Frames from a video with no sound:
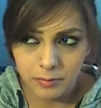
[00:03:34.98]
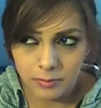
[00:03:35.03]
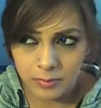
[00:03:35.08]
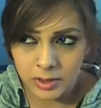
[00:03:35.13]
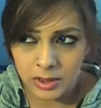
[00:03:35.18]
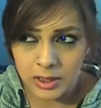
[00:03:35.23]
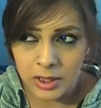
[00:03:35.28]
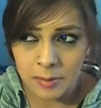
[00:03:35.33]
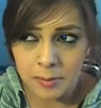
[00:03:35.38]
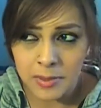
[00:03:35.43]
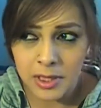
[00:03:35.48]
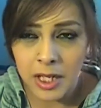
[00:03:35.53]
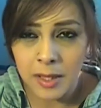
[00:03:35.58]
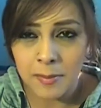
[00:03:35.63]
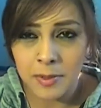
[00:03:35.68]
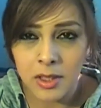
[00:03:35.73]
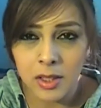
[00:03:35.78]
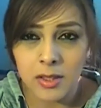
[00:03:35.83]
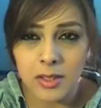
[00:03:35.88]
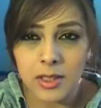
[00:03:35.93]

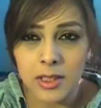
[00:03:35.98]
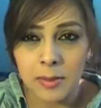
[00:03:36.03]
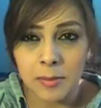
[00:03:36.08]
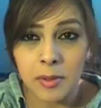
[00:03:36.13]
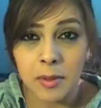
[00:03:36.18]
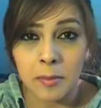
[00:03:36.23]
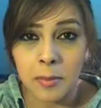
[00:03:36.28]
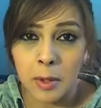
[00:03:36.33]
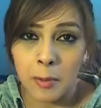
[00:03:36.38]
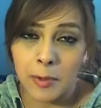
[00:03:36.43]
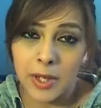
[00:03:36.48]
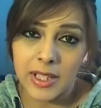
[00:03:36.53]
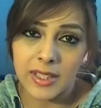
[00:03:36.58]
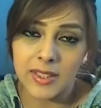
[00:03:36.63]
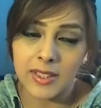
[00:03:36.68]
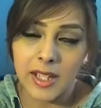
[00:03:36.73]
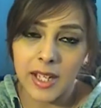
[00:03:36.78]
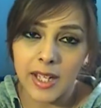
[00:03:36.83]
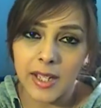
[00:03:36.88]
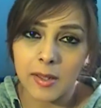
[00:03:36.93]
Sometimes I'll sleep on my right
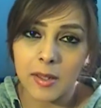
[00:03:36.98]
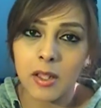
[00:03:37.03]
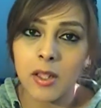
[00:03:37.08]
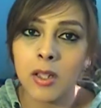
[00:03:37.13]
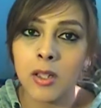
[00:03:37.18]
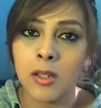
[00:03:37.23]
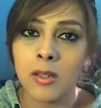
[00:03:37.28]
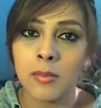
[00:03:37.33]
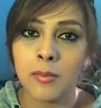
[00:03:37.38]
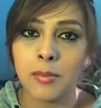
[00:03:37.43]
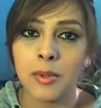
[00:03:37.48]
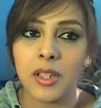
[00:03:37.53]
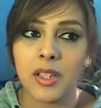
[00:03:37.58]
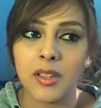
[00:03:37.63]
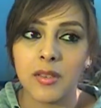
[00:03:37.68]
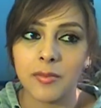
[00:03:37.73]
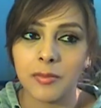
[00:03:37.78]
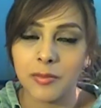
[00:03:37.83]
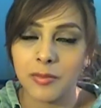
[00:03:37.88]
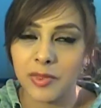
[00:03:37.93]
side,
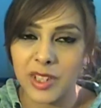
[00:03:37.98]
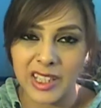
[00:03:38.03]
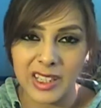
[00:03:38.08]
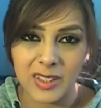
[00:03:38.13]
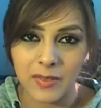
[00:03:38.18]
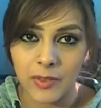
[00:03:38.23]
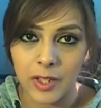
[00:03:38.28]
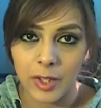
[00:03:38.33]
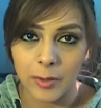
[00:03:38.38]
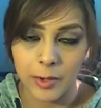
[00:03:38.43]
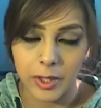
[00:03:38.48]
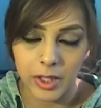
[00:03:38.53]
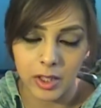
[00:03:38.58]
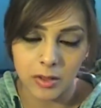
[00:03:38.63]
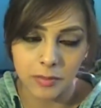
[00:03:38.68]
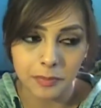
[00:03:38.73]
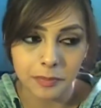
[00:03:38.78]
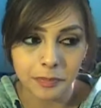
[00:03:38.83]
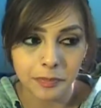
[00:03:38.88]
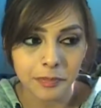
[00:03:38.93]
but that's very
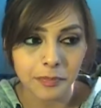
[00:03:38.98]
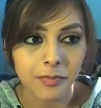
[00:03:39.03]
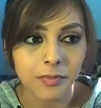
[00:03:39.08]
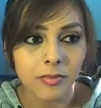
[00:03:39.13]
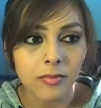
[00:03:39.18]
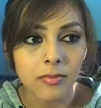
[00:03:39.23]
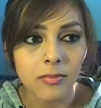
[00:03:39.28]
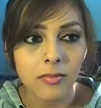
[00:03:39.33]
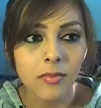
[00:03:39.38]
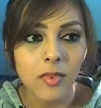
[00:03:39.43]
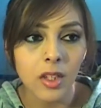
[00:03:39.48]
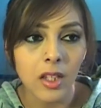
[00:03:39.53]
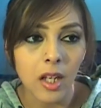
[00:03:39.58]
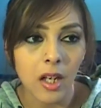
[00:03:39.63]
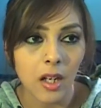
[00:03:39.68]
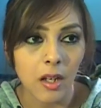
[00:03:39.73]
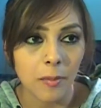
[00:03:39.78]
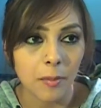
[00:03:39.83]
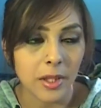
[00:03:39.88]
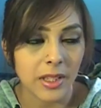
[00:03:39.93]
rare.
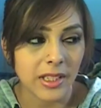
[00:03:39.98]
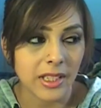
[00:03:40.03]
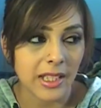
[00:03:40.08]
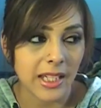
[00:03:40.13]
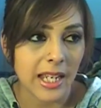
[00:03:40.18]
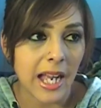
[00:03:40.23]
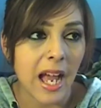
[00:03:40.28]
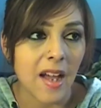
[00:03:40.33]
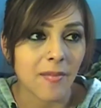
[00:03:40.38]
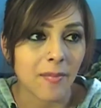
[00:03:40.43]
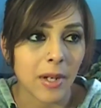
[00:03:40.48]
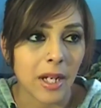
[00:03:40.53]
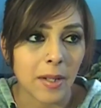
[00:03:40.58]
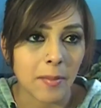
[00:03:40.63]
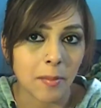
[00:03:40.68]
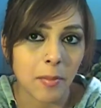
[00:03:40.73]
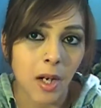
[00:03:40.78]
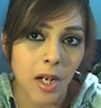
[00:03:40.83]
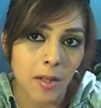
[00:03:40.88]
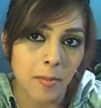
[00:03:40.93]
And then I have my
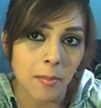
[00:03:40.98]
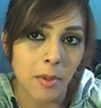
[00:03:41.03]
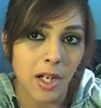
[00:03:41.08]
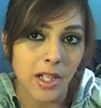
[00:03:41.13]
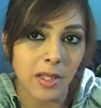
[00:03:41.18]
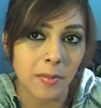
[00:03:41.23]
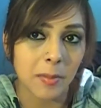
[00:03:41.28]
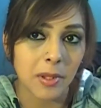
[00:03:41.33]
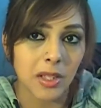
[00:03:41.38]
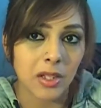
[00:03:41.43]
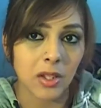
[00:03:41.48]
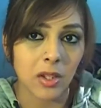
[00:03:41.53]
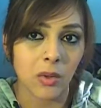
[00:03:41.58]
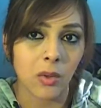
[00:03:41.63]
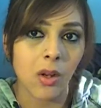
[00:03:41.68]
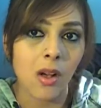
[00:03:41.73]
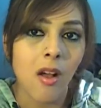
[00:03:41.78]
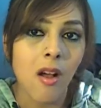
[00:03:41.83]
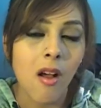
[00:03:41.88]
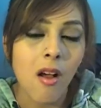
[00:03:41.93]
body
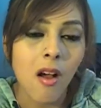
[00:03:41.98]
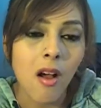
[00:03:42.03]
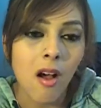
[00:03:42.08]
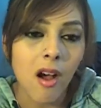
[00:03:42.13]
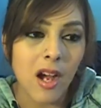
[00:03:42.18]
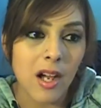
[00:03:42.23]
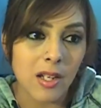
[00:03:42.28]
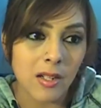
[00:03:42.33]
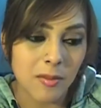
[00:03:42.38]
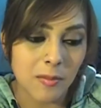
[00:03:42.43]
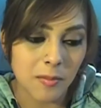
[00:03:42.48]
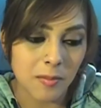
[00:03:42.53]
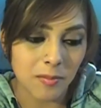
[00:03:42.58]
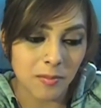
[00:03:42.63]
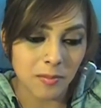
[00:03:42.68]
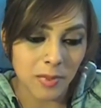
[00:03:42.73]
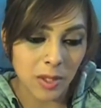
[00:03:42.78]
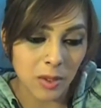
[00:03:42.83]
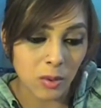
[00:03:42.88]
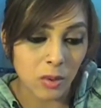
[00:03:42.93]
pillow on
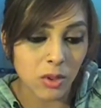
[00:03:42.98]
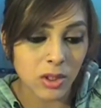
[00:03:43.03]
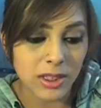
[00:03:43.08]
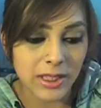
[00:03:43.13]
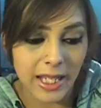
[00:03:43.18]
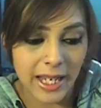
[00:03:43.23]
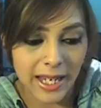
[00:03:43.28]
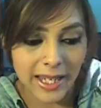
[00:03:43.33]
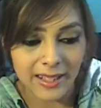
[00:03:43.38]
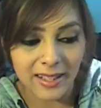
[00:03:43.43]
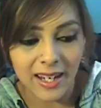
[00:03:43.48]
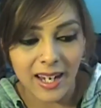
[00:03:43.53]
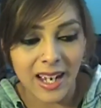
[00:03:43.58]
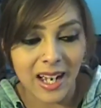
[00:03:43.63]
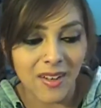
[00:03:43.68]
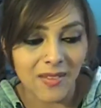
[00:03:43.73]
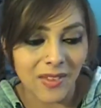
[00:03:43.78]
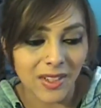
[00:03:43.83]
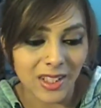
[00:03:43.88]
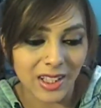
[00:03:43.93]
my whole side. I
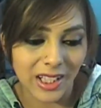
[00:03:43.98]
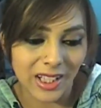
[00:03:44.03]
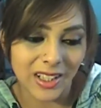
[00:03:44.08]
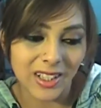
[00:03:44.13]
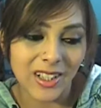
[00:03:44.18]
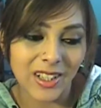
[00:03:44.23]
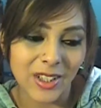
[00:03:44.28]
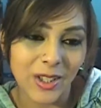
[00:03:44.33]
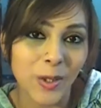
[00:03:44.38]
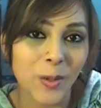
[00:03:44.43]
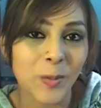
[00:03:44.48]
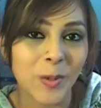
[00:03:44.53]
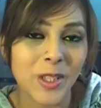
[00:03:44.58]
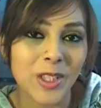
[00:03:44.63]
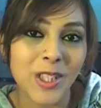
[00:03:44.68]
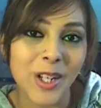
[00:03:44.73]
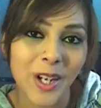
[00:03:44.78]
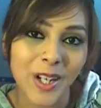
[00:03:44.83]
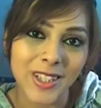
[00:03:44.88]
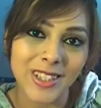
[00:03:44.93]
have it, like, a little bit
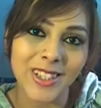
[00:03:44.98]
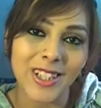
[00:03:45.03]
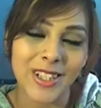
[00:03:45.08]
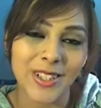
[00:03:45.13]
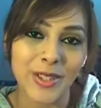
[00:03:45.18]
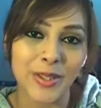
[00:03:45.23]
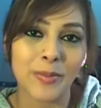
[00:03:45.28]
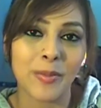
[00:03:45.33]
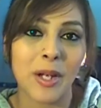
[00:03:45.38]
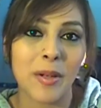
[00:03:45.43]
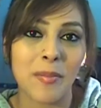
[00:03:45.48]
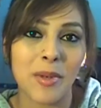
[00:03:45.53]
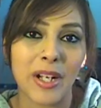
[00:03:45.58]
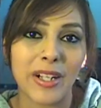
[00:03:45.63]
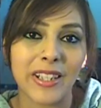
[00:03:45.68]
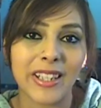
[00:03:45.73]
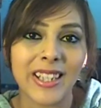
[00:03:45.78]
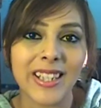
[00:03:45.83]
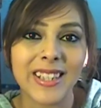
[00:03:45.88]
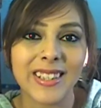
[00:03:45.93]
tucked under my
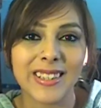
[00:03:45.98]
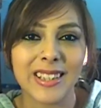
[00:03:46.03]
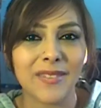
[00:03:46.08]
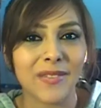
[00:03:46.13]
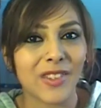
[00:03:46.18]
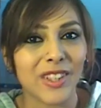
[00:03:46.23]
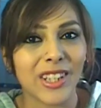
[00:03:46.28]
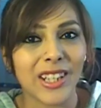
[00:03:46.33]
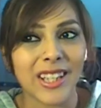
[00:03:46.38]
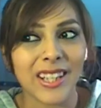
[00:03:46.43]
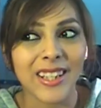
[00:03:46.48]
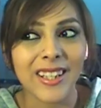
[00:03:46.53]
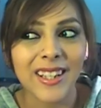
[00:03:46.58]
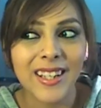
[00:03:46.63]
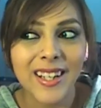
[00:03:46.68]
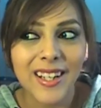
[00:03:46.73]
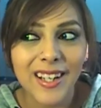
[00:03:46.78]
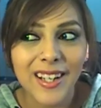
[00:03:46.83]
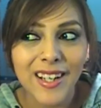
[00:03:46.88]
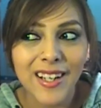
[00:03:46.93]
belly because I feel like,
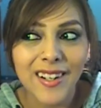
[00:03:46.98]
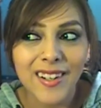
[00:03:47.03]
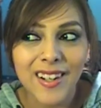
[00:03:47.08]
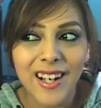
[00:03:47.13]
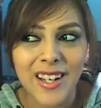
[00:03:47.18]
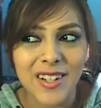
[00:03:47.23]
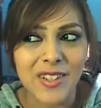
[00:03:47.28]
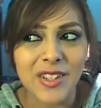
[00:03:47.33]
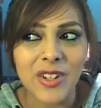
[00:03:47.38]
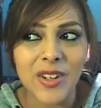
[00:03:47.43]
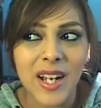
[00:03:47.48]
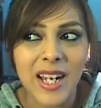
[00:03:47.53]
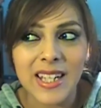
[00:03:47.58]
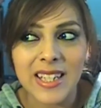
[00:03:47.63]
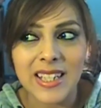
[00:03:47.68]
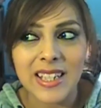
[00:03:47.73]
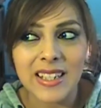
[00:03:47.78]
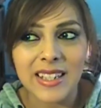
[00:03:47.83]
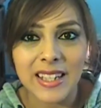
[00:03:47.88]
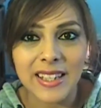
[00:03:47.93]
I don't know, I
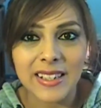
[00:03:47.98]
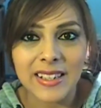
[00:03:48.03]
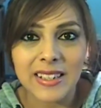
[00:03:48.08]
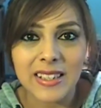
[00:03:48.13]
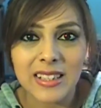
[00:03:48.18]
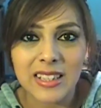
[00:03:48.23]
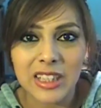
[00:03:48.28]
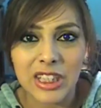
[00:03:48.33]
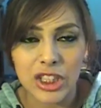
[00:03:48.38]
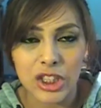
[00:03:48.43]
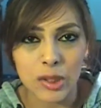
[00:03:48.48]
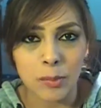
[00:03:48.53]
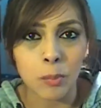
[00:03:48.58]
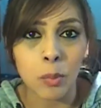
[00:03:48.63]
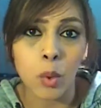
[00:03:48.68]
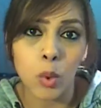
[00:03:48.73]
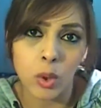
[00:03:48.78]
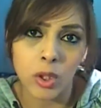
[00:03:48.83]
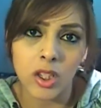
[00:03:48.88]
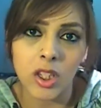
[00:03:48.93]
need, like, the
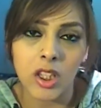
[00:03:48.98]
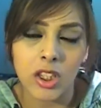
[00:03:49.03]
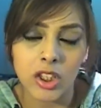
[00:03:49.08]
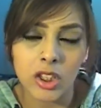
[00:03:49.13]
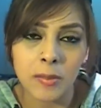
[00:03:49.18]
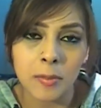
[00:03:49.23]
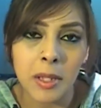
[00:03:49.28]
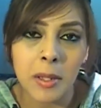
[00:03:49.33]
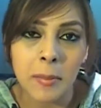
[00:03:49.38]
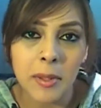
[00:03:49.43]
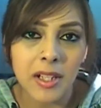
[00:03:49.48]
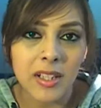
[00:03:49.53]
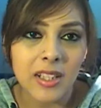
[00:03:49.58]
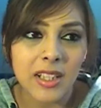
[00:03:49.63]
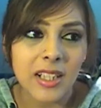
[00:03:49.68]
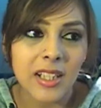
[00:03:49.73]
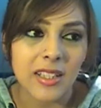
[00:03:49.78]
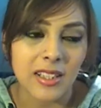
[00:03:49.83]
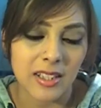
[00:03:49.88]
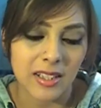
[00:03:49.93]
support under my
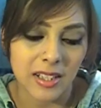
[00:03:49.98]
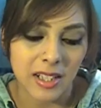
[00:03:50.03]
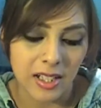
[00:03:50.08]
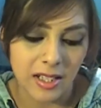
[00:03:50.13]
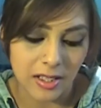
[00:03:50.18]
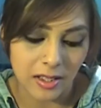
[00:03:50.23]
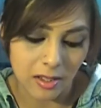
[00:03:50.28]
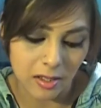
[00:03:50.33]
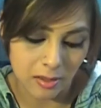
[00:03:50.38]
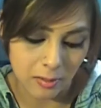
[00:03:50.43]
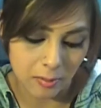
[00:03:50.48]
belly, and then I